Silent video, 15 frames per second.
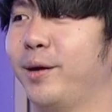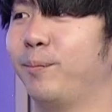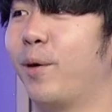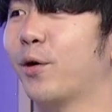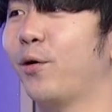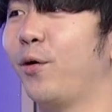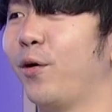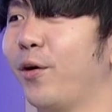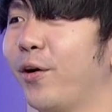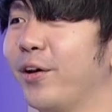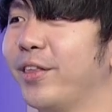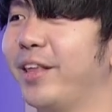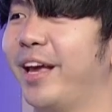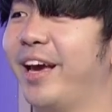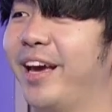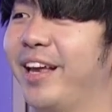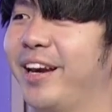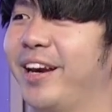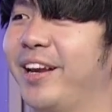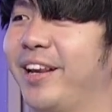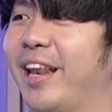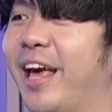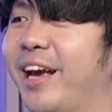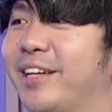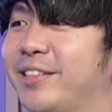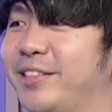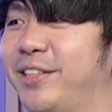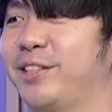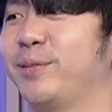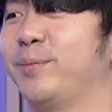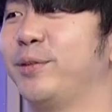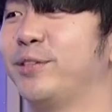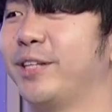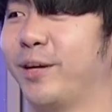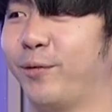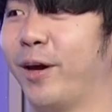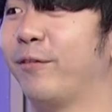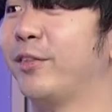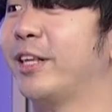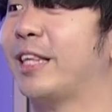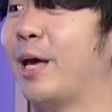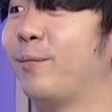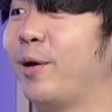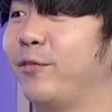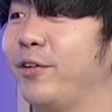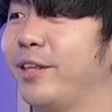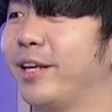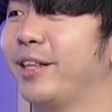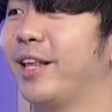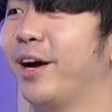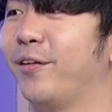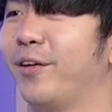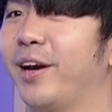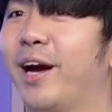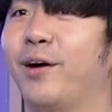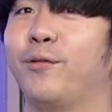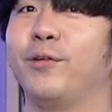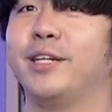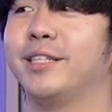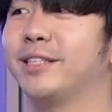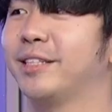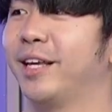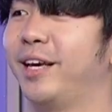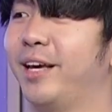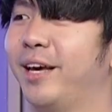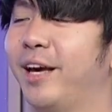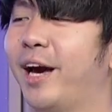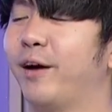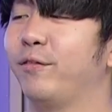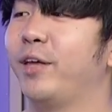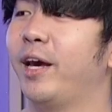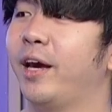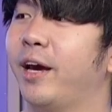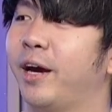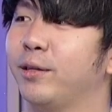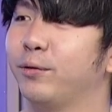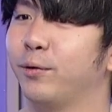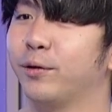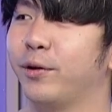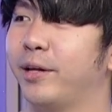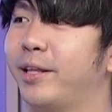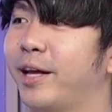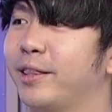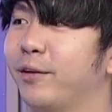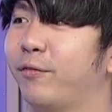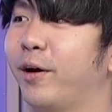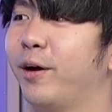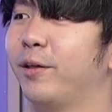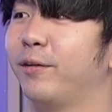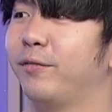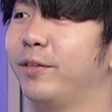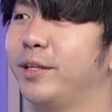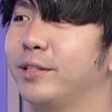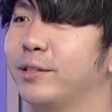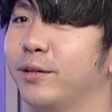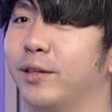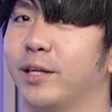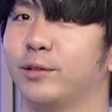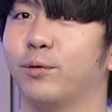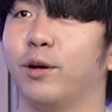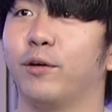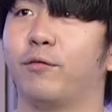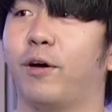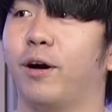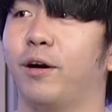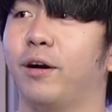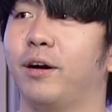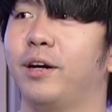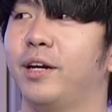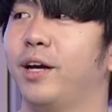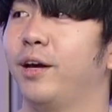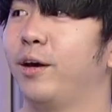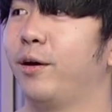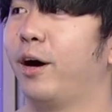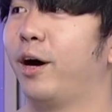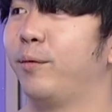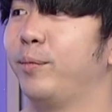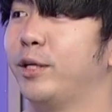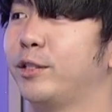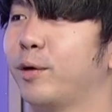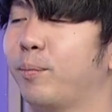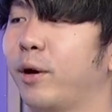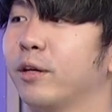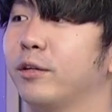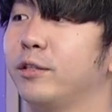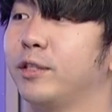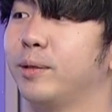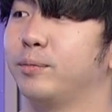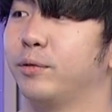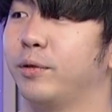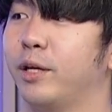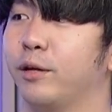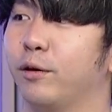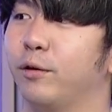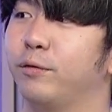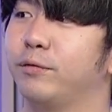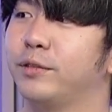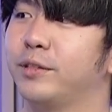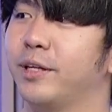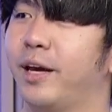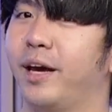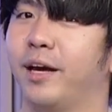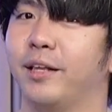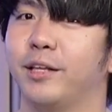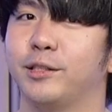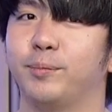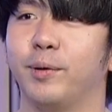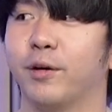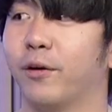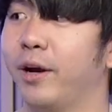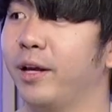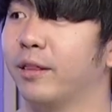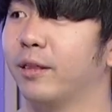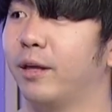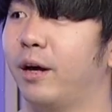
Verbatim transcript: Bacolod yeah, and yeah, yeah. likes this music. We have to type everything down. Now we just have the AI tool to identify all of these. So that's one of our uh, major partnerships with InGrooves and it's been great.